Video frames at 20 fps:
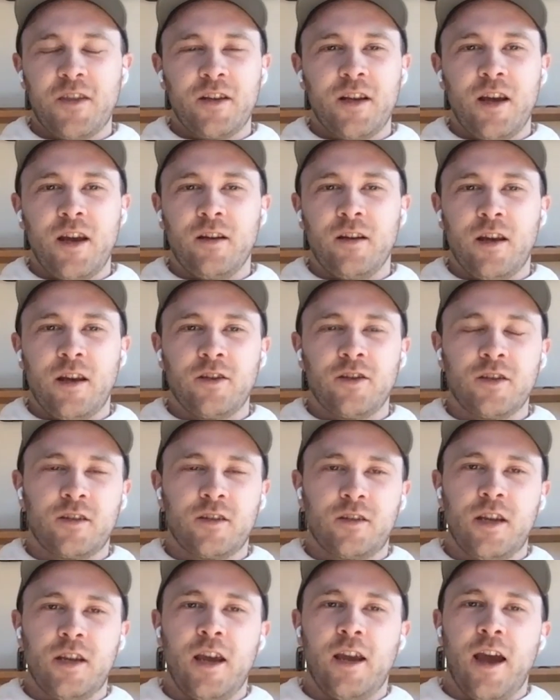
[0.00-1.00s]
the date and
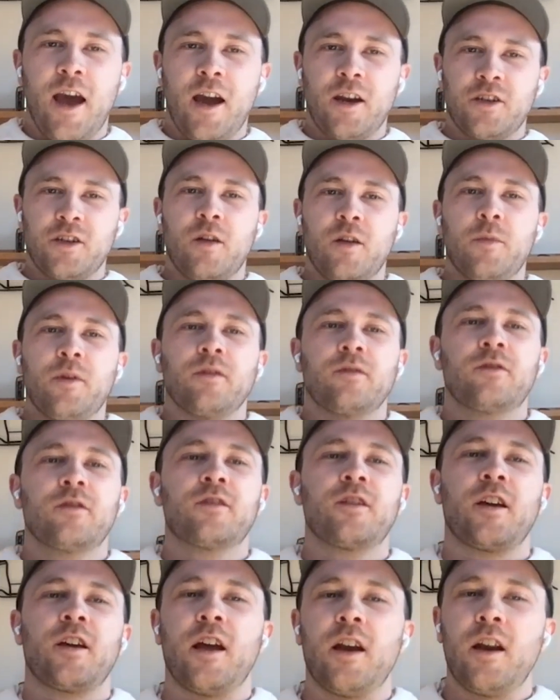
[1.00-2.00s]
just take action. I mean,
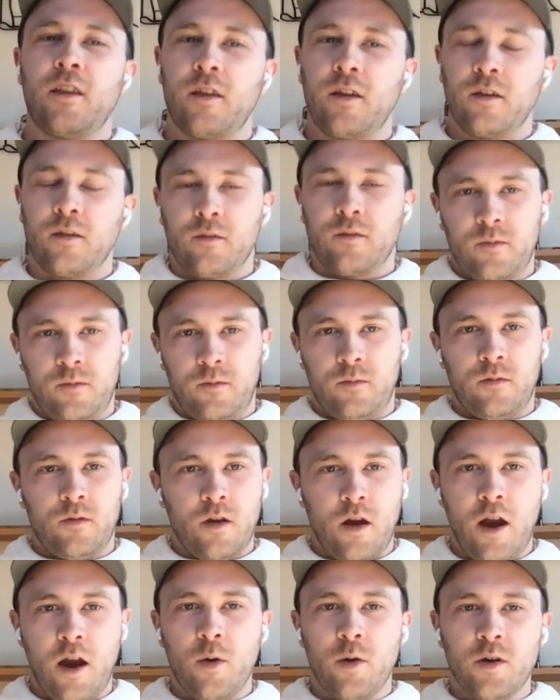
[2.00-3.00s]
just like anything,
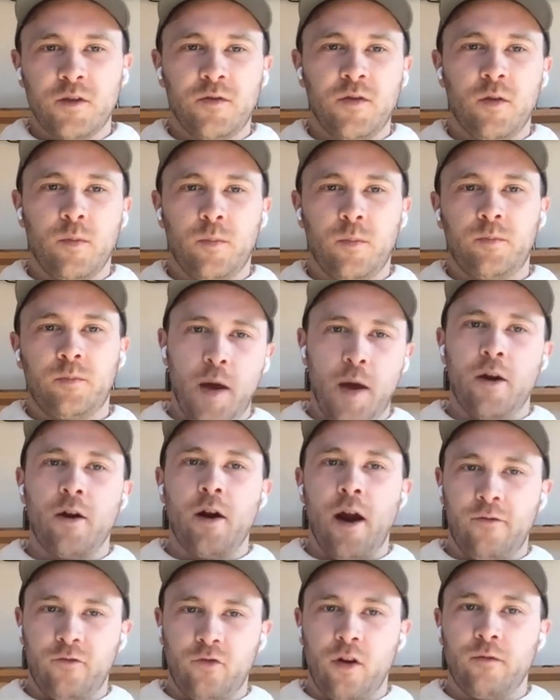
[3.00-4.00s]
I always feel better
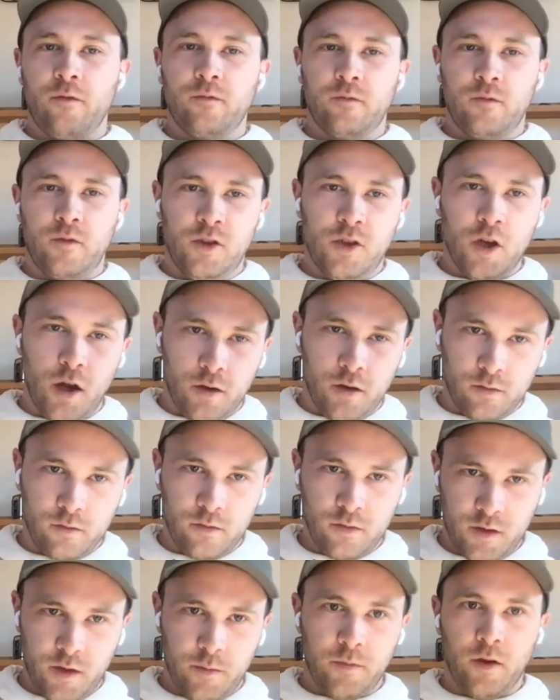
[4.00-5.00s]
after I've
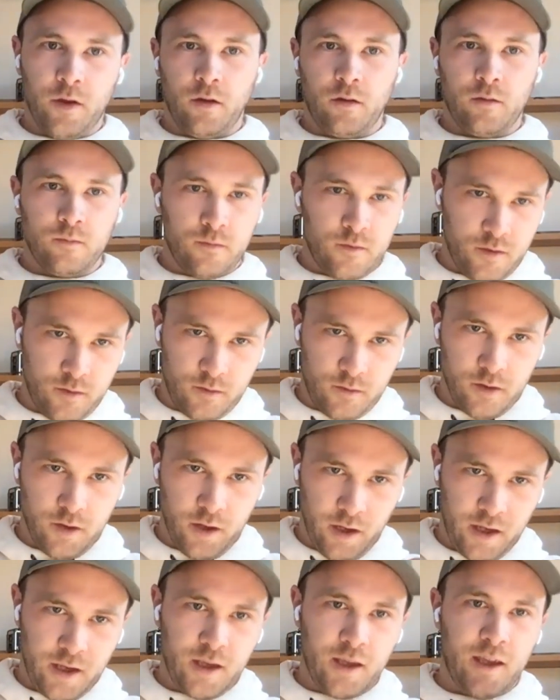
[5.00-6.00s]
done something. So
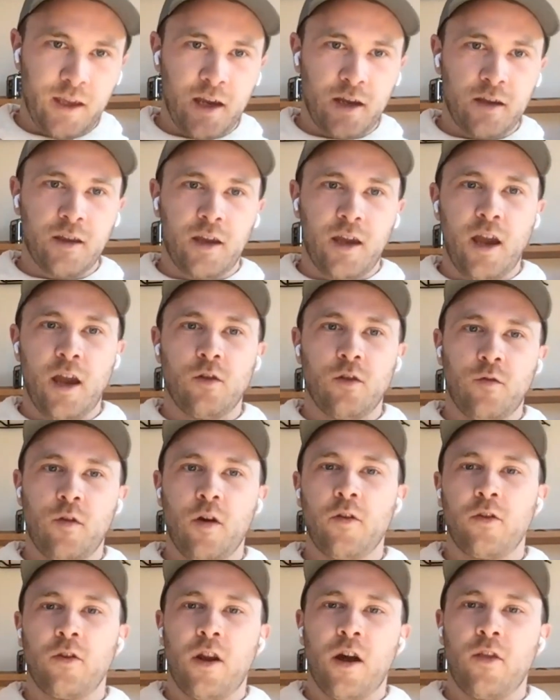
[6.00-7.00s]
like kick the can
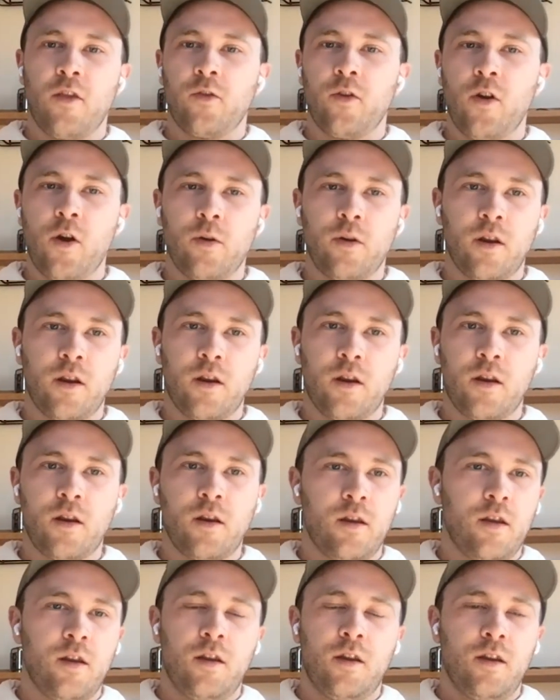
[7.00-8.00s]
farther down the road, and
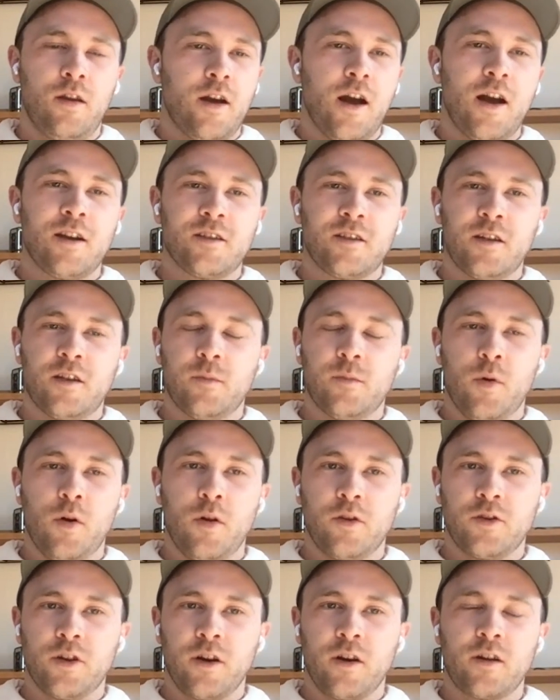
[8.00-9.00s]
I just need to
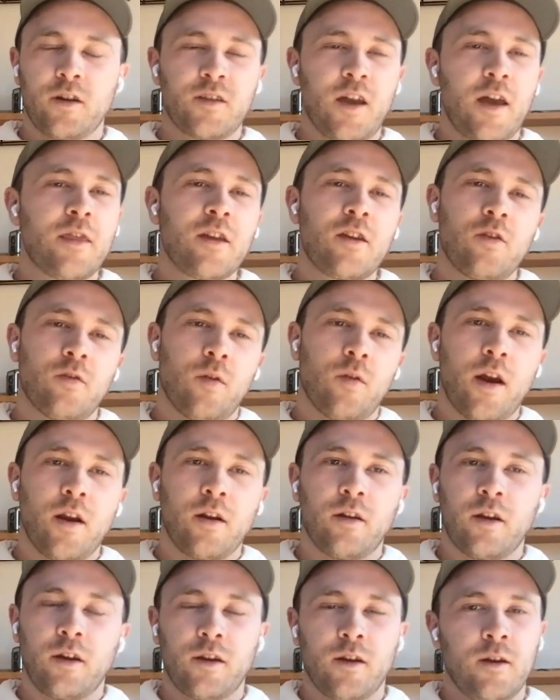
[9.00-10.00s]
pull the trigger because I think you're
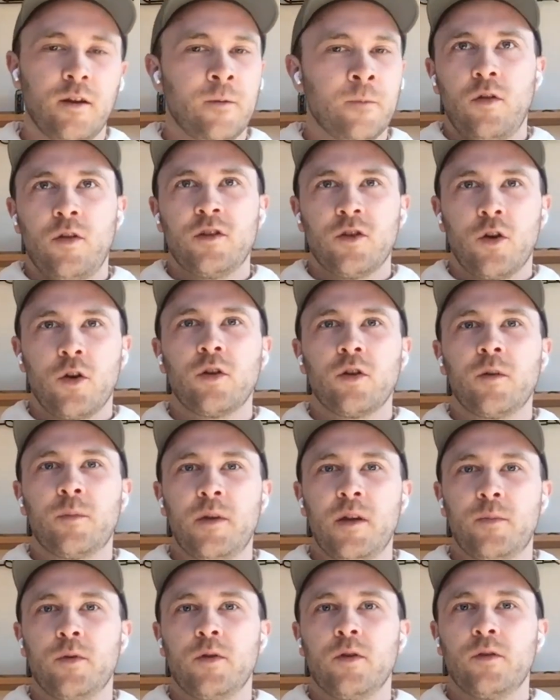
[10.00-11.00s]
right. Like these early
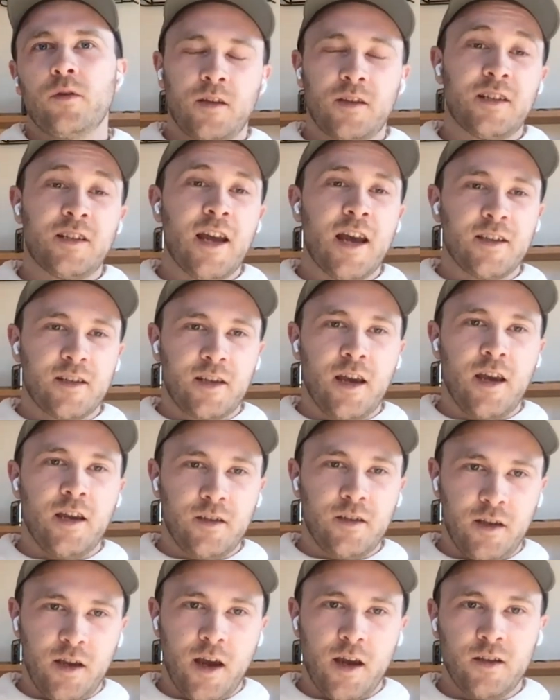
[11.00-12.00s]
people, it's a test
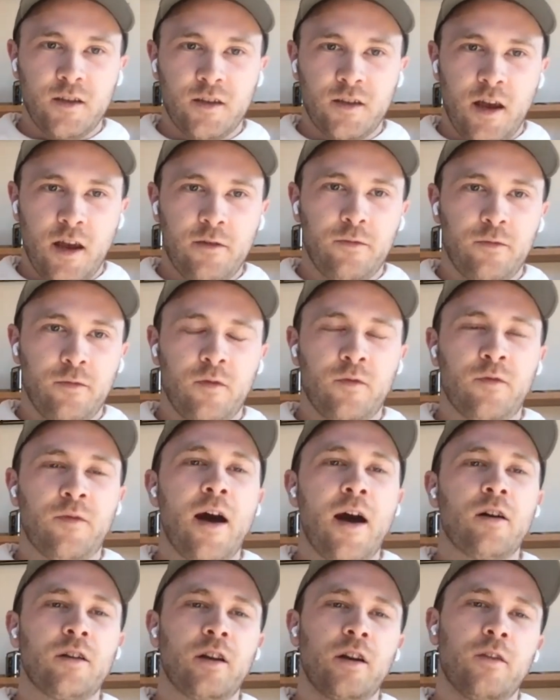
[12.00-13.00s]
case. Yes, I've
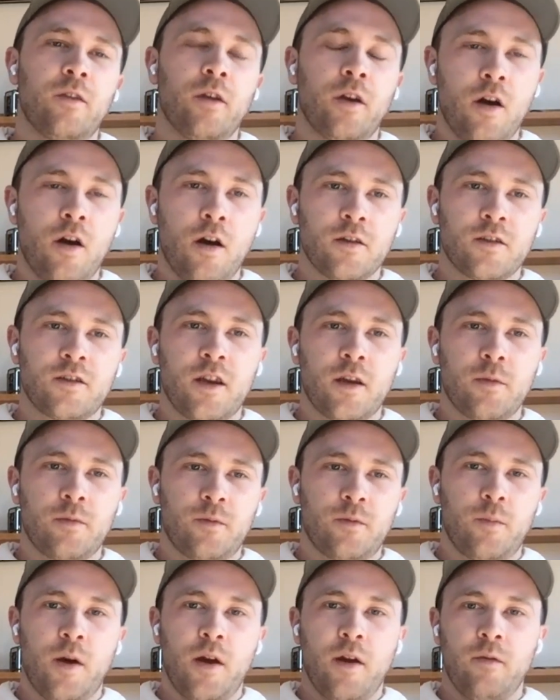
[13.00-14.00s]
validated the
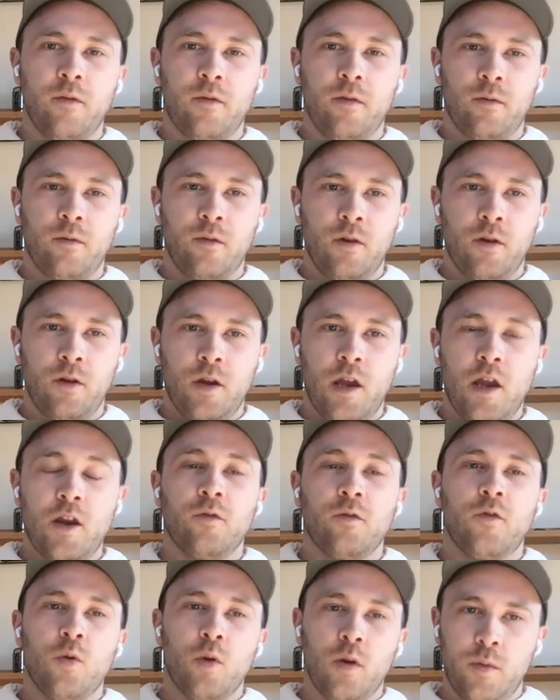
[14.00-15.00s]
concept by
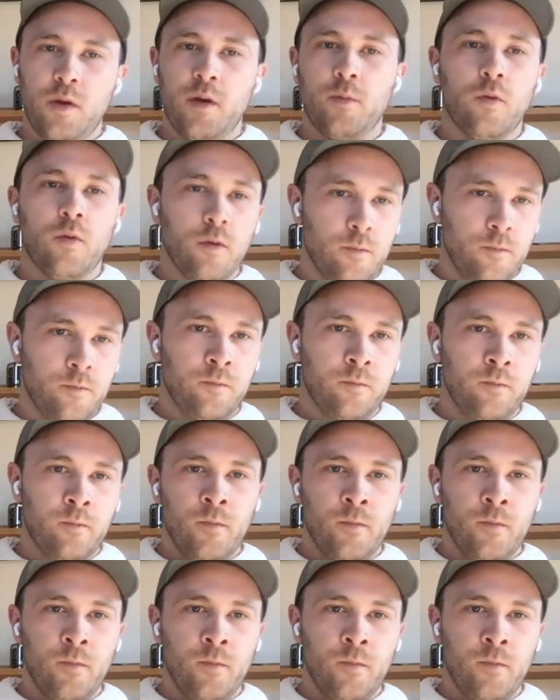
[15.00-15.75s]
interviewing people,